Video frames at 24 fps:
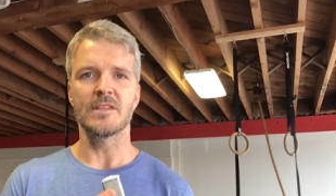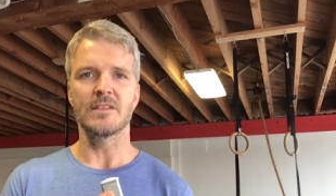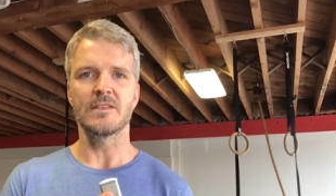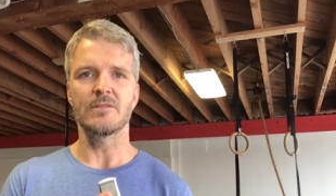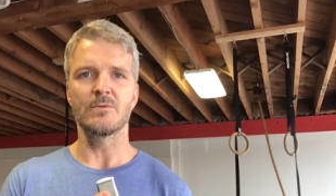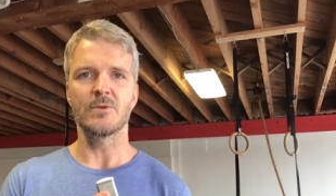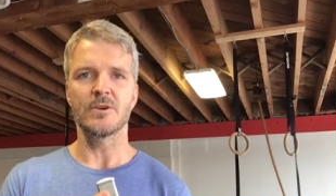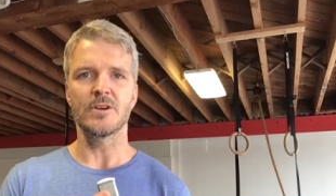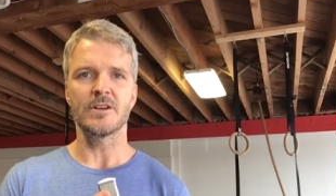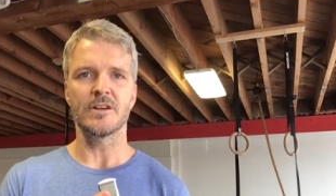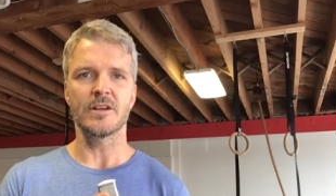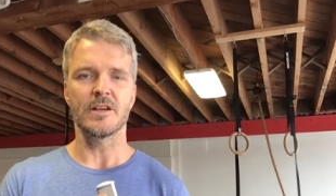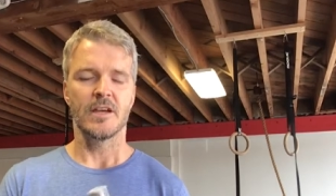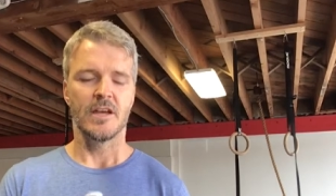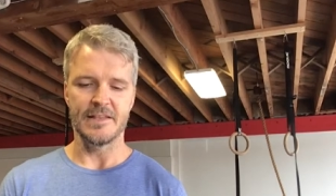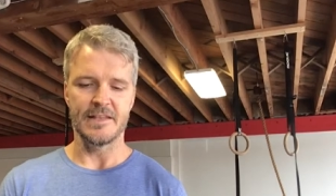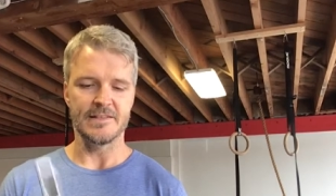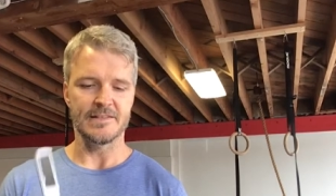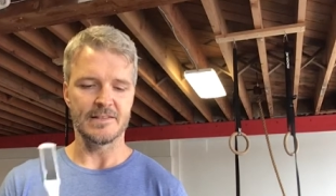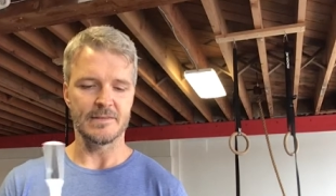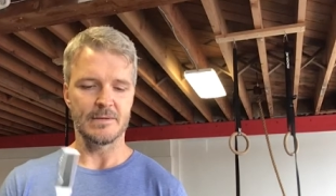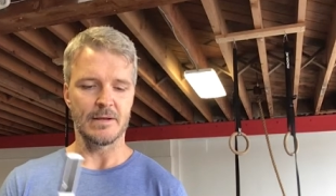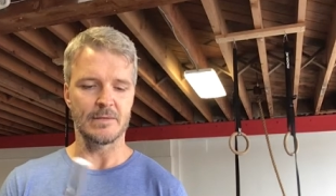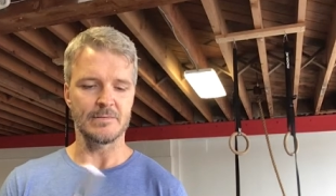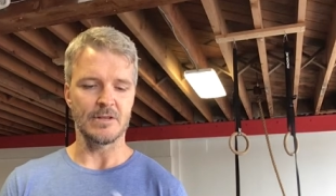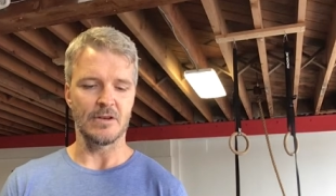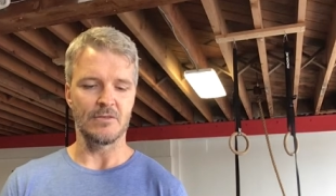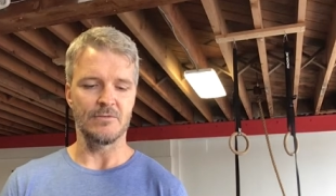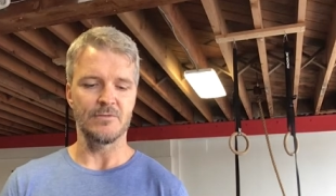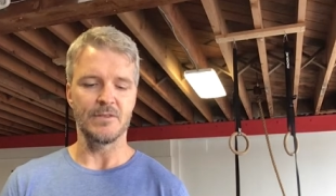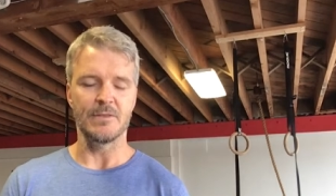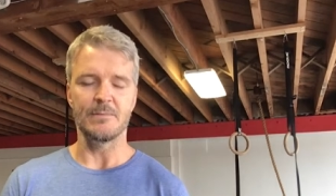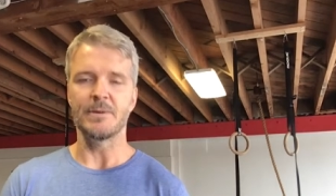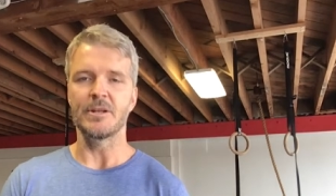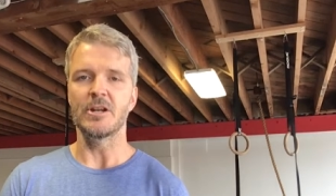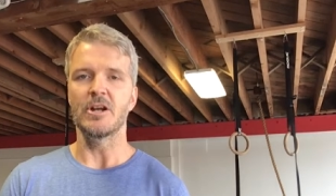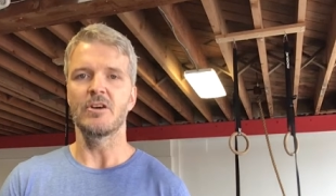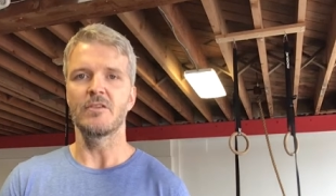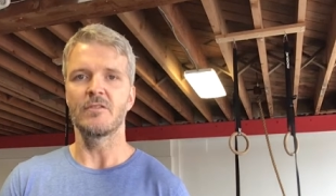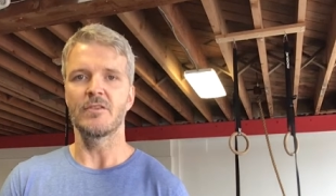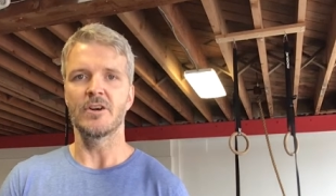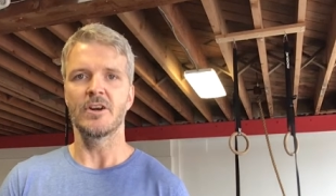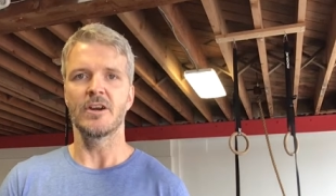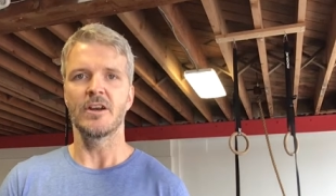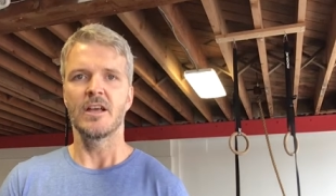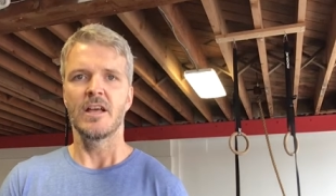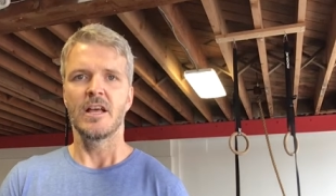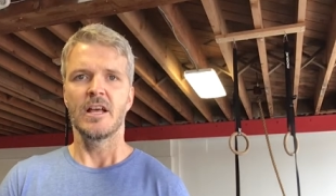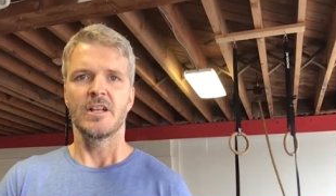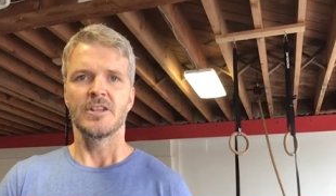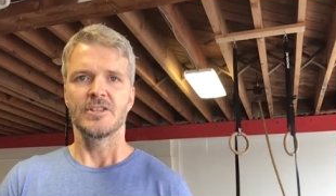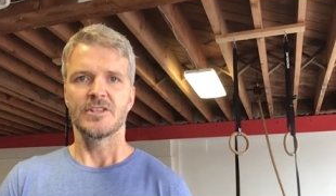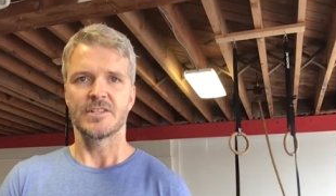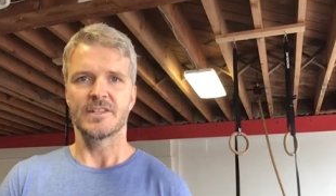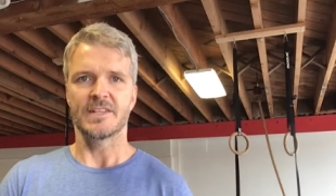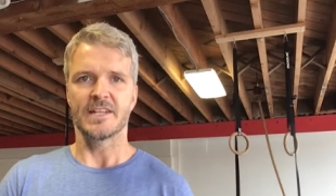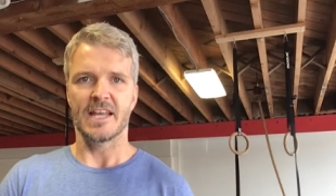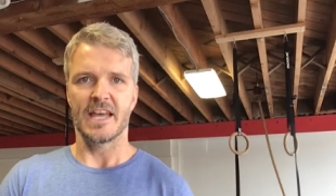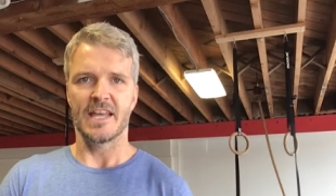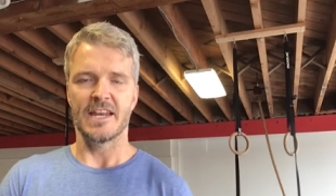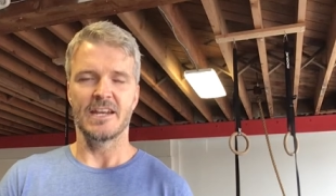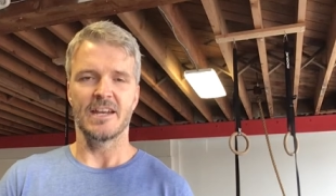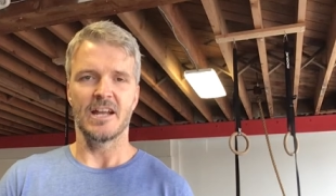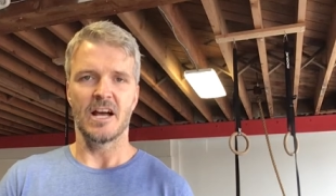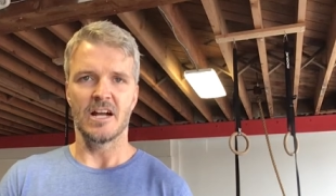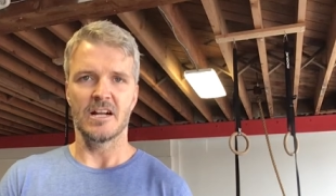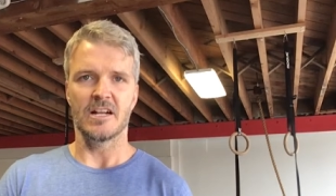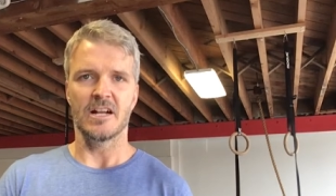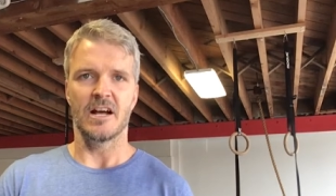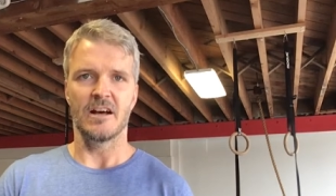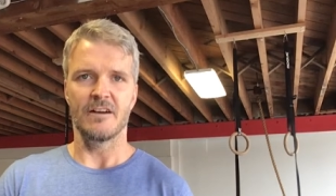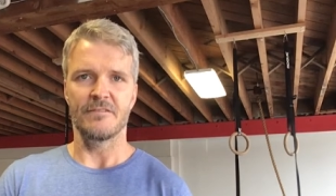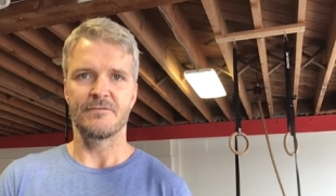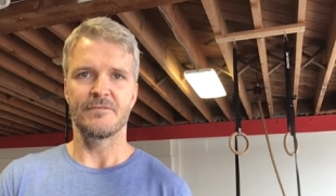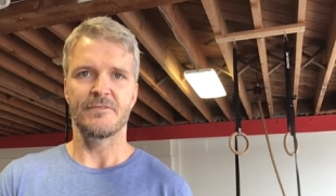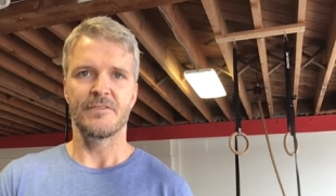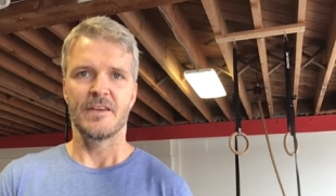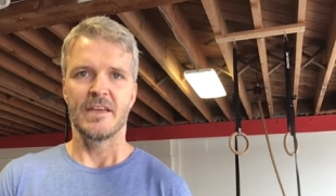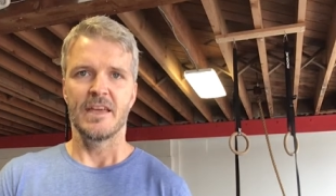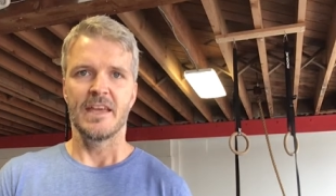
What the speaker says: of the work, and sometimes I'll flip it over just to kind of knock off